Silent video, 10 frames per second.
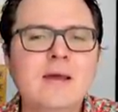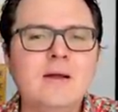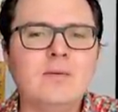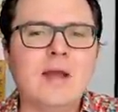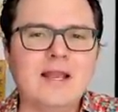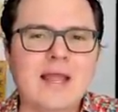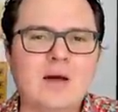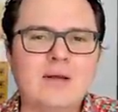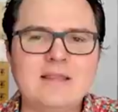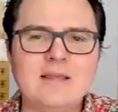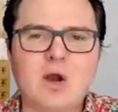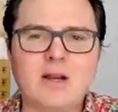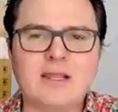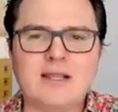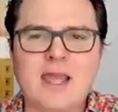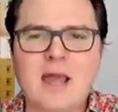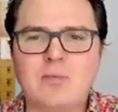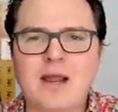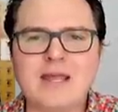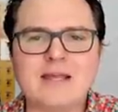right now in the market cap
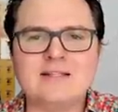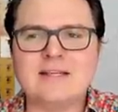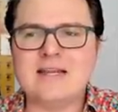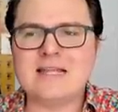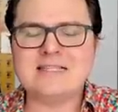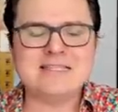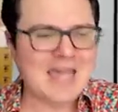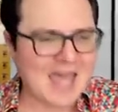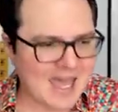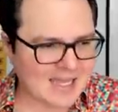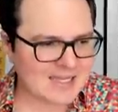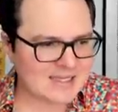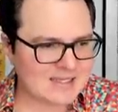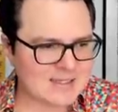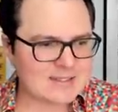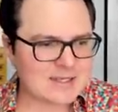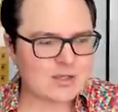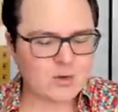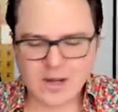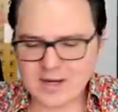rankings, and its tech is
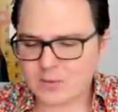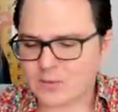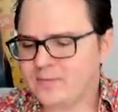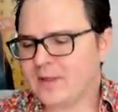incredible.